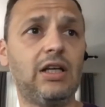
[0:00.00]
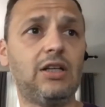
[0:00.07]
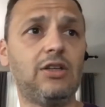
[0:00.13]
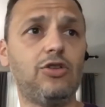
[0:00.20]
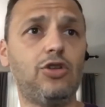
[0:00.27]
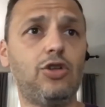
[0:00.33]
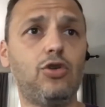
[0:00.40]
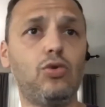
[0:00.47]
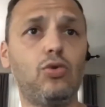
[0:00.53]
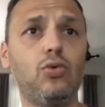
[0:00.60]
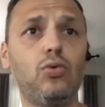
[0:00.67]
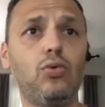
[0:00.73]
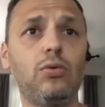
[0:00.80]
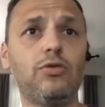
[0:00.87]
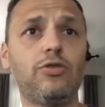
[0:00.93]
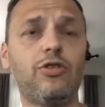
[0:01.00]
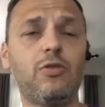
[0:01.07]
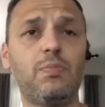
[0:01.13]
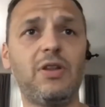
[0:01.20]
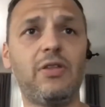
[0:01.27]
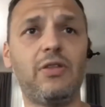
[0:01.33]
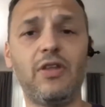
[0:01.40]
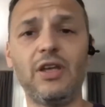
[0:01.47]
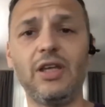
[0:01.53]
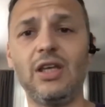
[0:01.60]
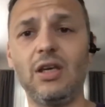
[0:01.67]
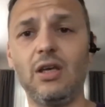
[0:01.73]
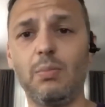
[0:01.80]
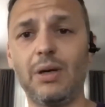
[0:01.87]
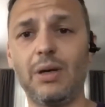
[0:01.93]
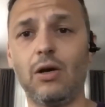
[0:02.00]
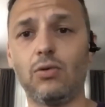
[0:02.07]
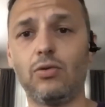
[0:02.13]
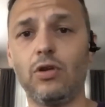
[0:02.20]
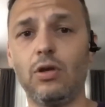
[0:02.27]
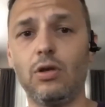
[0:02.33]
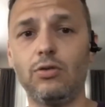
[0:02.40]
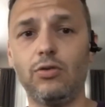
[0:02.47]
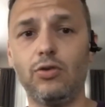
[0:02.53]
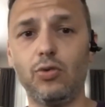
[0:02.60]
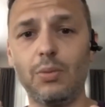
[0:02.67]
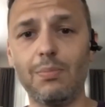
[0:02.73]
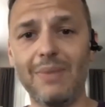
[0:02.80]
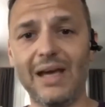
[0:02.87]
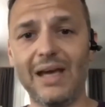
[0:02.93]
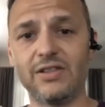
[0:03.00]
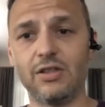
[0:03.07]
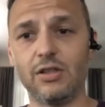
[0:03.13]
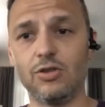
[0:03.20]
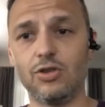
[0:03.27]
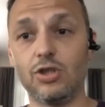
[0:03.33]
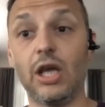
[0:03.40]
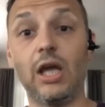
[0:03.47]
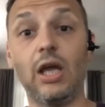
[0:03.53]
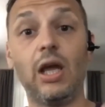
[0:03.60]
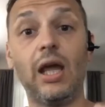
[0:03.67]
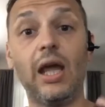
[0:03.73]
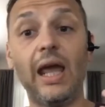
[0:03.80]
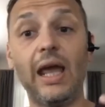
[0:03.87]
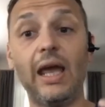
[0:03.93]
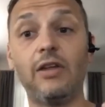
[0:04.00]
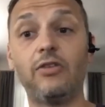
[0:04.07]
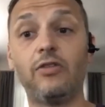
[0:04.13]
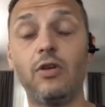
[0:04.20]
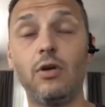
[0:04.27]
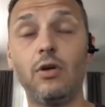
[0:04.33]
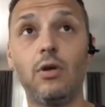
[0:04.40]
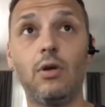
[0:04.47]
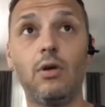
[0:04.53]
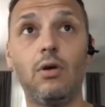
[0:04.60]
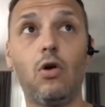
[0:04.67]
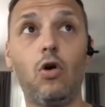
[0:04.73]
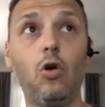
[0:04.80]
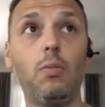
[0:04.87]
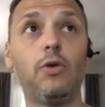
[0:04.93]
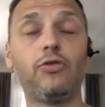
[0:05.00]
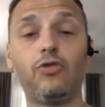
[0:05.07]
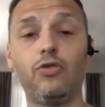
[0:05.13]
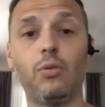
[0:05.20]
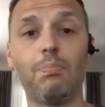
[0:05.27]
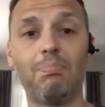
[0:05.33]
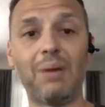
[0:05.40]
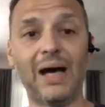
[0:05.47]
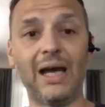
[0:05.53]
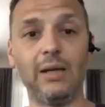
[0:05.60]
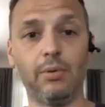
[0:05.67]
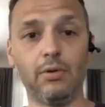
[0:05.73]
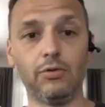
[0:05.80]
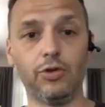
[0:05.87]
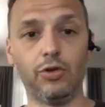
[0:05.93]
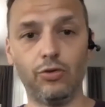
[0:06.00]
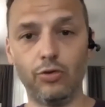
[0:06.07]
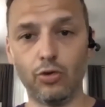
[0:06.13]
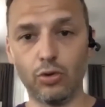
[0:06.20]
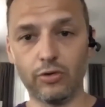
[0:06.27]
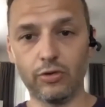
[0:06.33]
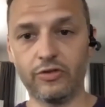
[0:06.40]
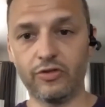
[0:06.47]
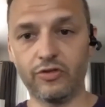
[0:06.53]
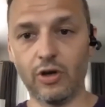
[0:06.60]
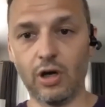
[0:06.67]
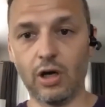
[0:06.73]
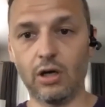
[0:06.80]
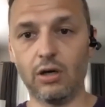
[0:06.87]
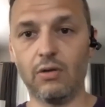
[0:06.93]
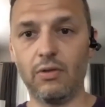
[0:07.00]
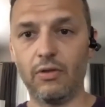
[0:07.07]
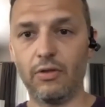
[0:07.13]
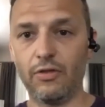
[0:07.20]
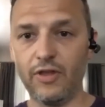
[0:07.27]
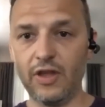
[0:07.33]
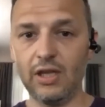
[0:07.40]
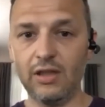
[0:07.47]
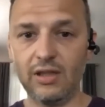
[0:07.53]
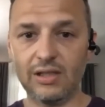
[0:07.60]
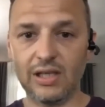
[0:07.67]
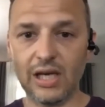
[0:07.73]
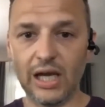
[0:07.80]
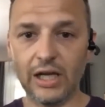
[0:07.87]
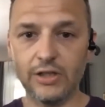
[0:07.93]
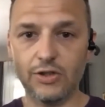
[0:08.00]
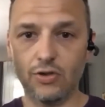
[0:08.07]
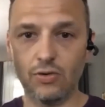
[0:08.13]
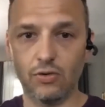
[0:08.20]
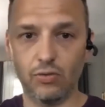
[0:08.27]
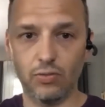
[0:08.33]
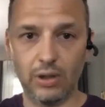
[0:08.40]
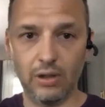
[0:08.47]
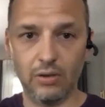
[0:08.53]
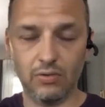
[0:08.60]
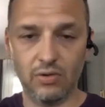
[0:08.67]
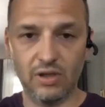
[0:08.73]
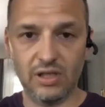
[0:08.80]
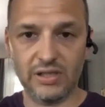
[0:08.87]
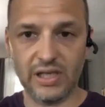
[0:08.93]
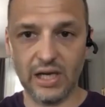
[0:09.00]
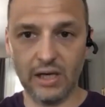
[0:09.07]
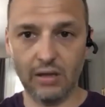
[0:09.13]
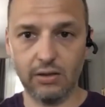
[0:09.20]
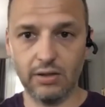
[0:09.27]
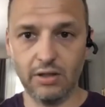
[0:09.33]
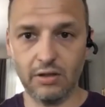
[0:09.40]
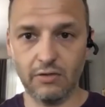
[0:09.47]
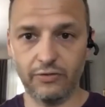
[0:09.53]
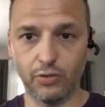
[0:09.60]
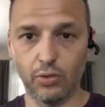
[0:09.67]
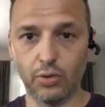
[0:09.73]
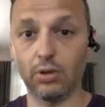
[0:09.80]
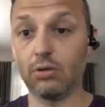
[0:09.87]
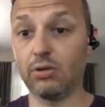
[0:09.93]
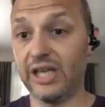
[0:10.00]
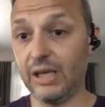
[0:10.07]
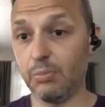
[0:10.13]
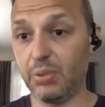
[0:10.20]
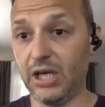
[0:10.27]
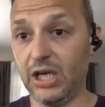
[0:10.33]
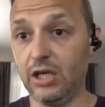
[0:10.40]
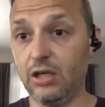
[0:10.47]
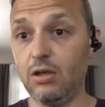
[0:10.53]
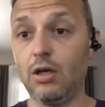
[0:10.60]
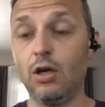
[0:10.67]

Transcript: you should be thinking about your message as almost your Bible, your North Star, the thing that guides you throughout the entirety of your campaign